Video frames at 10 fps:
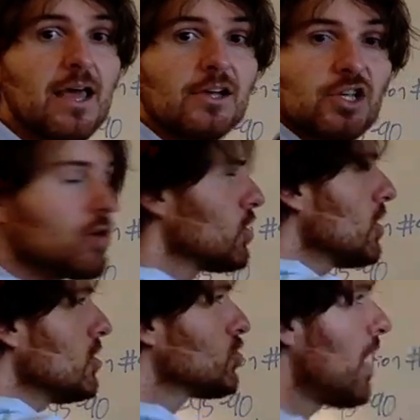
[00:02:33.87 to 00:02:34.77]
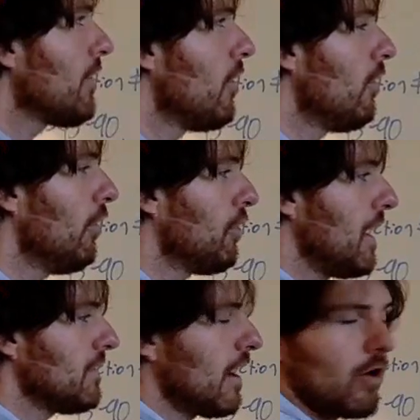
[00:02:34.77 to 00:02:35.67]
So you could draw the whole
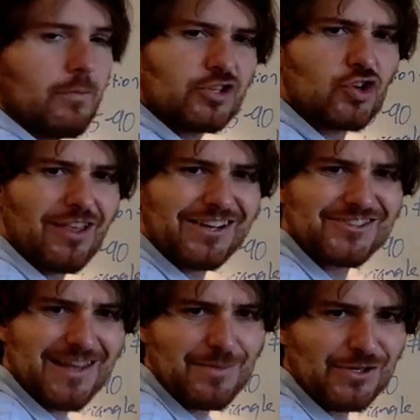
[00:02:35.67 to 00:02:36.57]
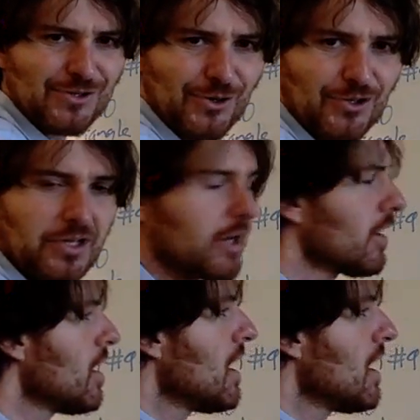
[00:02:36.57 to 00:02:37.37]
thing there, almost draw like a semicircle here.